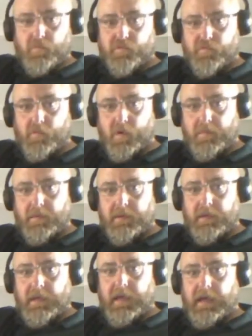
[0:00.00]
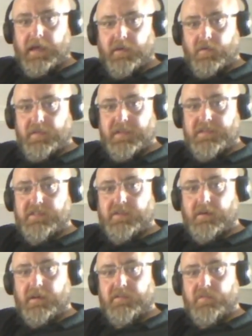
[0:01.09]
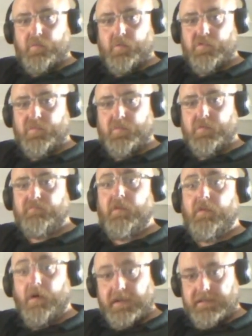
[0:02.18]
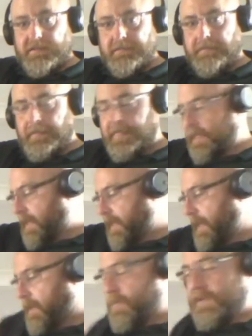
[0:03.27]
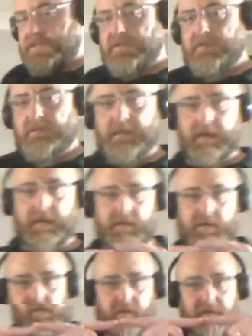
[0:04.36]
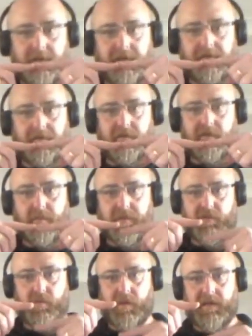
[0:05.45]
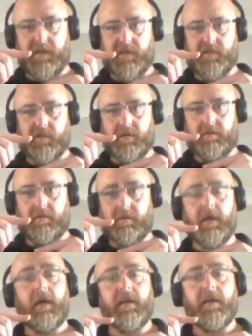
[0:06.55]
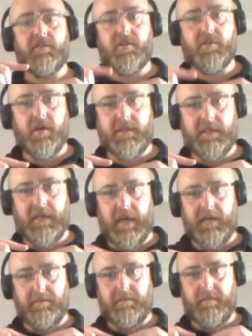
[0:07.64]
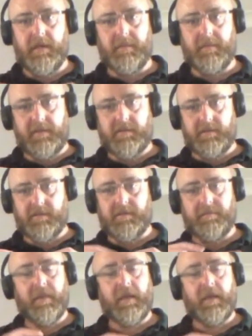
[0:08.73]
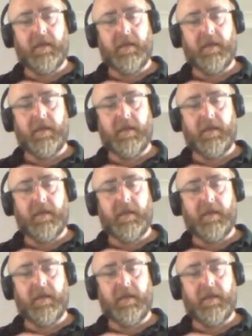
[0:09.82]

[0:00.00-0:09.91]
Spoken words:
will drop, and on this side, the water will rise. And we do that until the difference between the two is 38mm.